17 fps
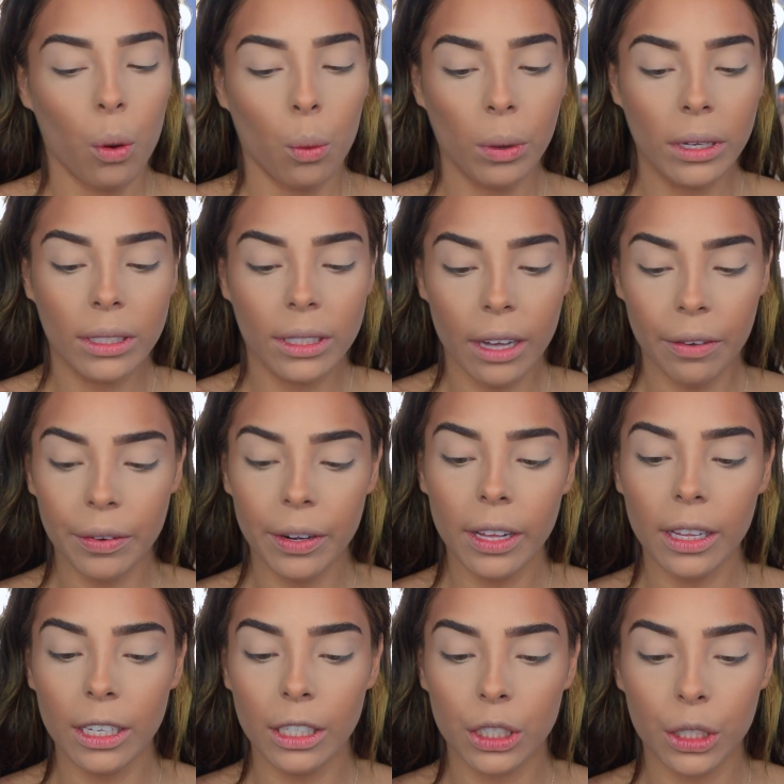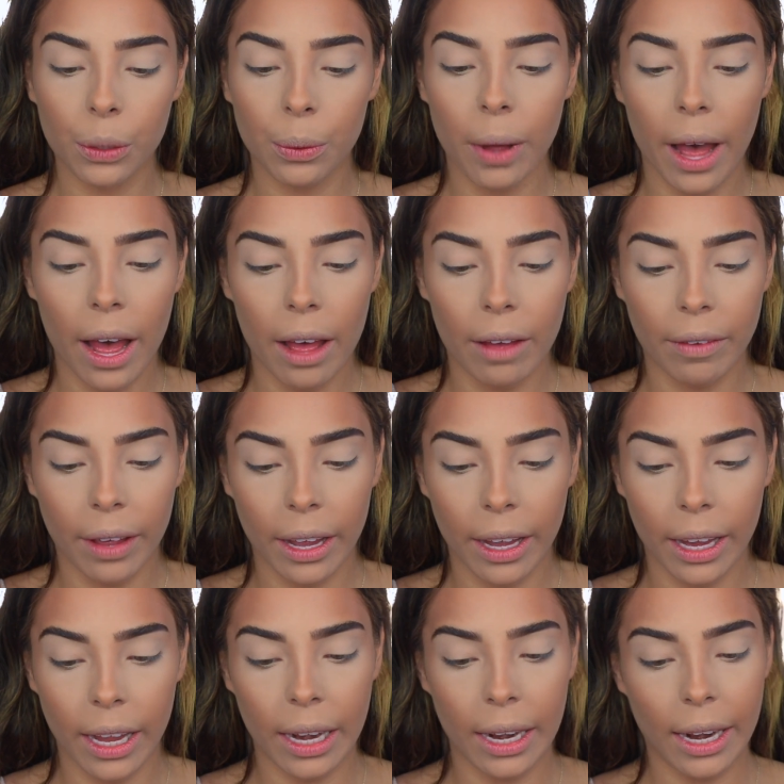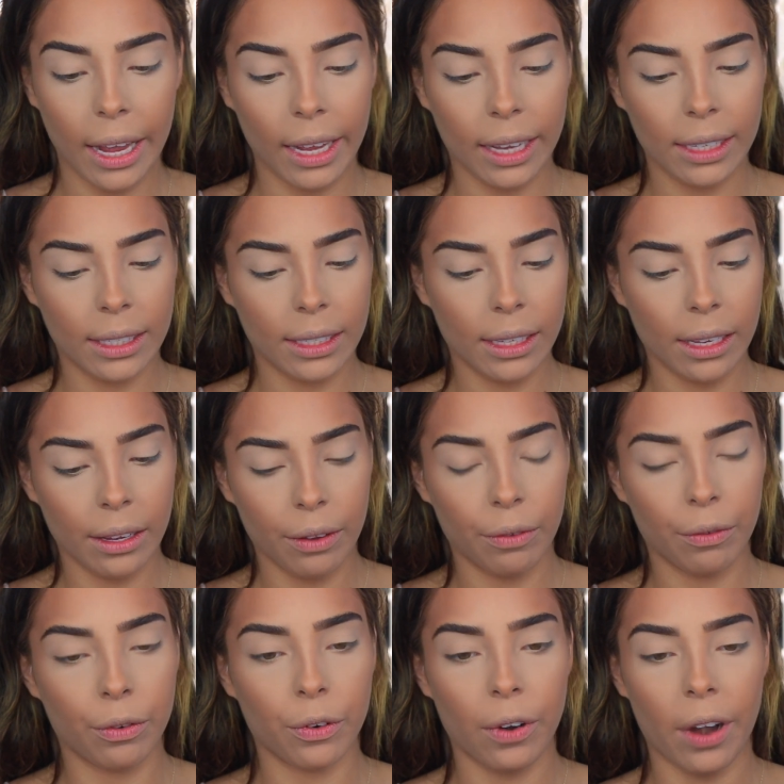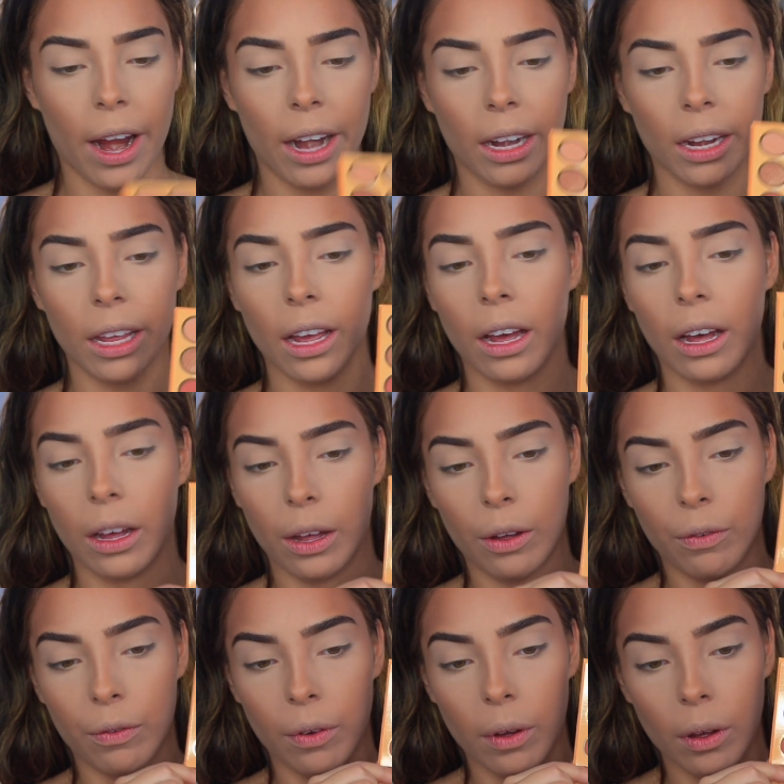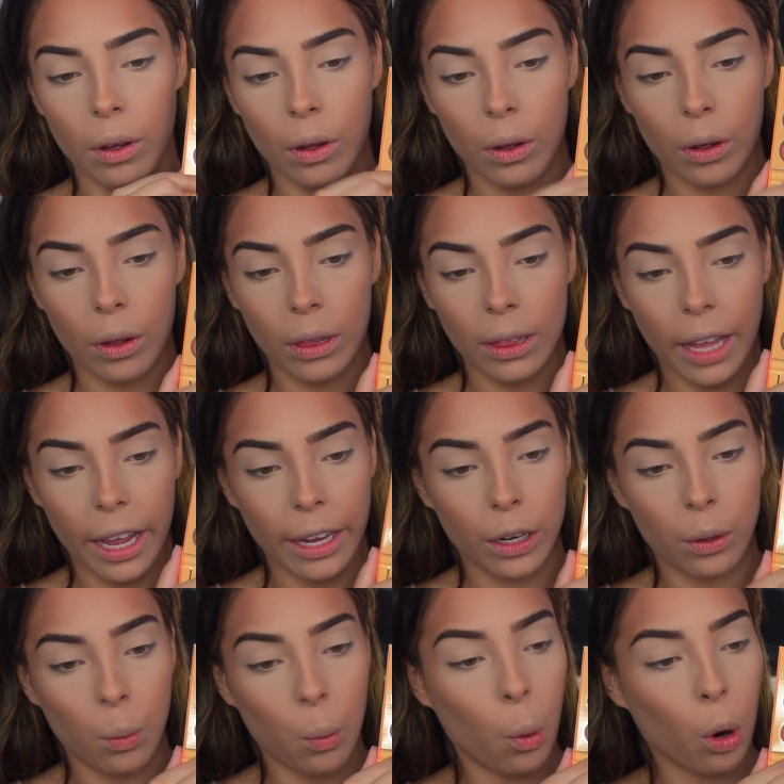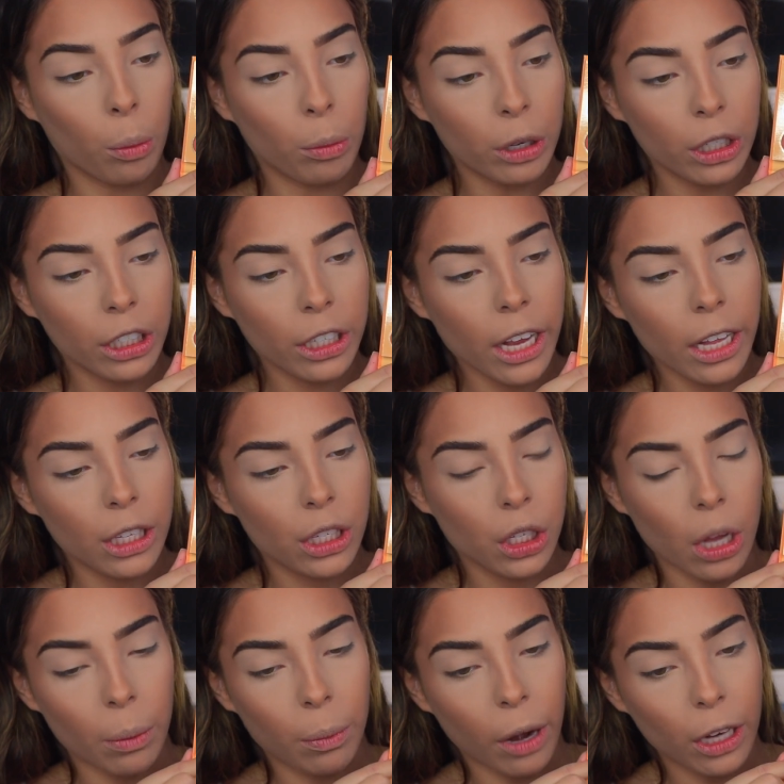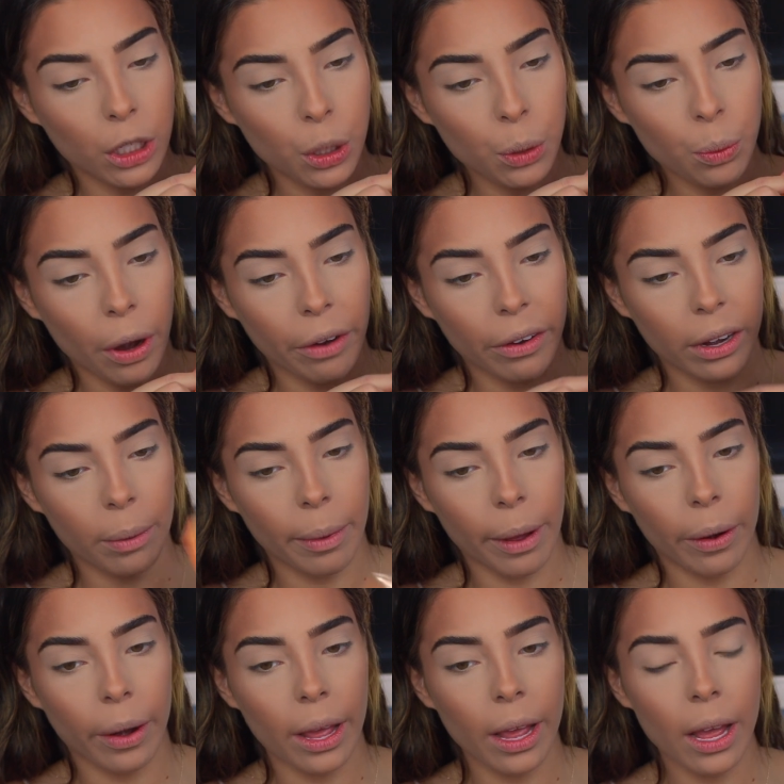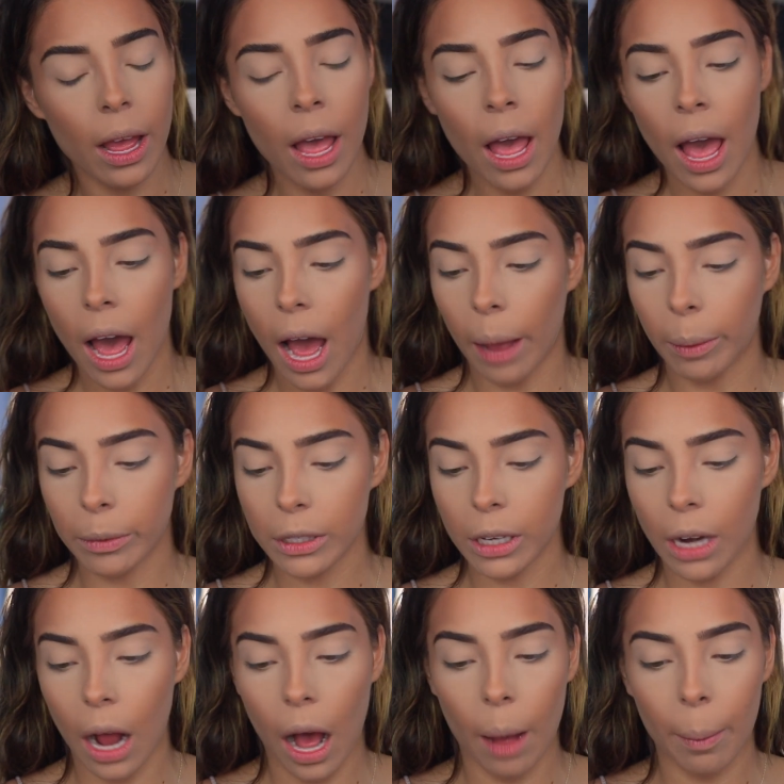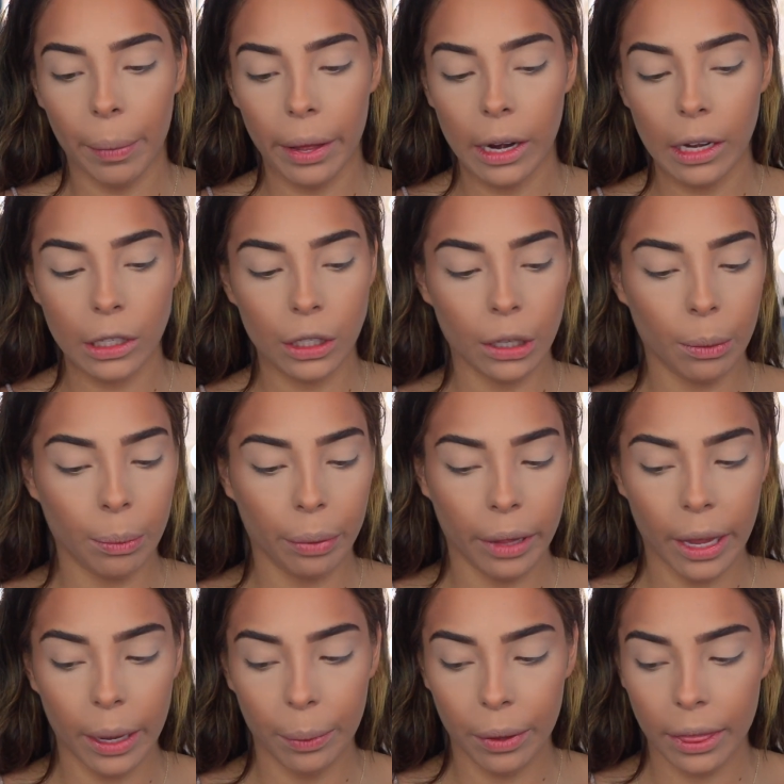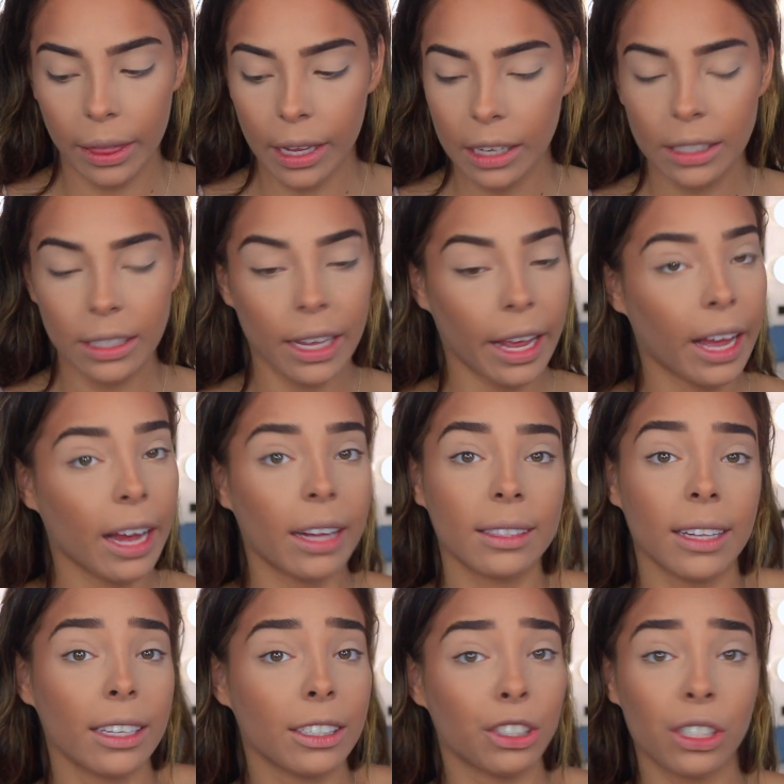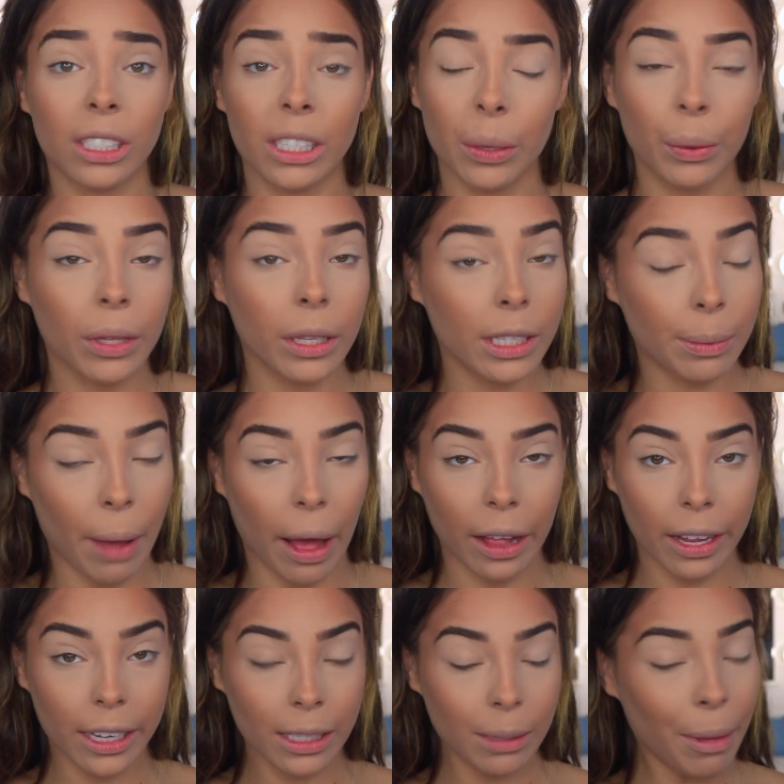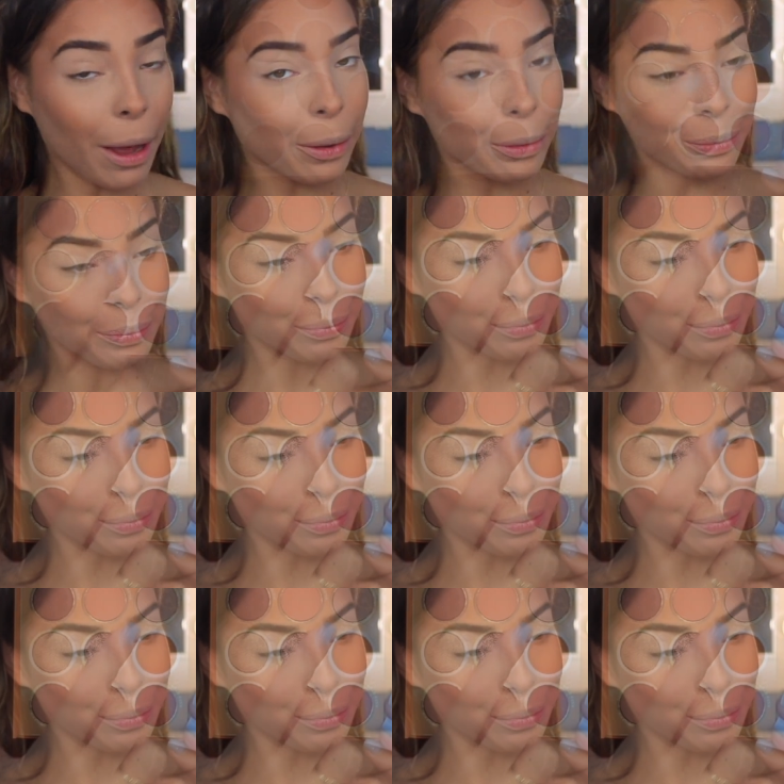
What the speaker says: We definitely do have a nice variety of lighter, warmer shades, so I'm not too worried about it. I'm just gonna hop in and start playing with this, and let's just see what this palette is about.